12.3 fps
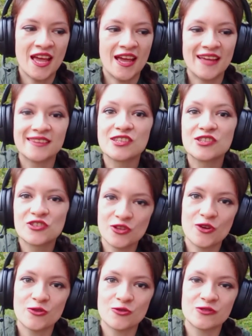and it
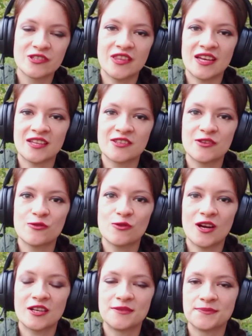shows that you
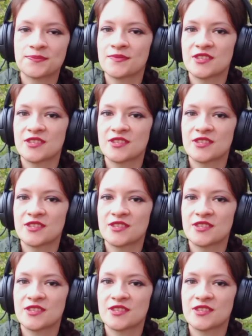are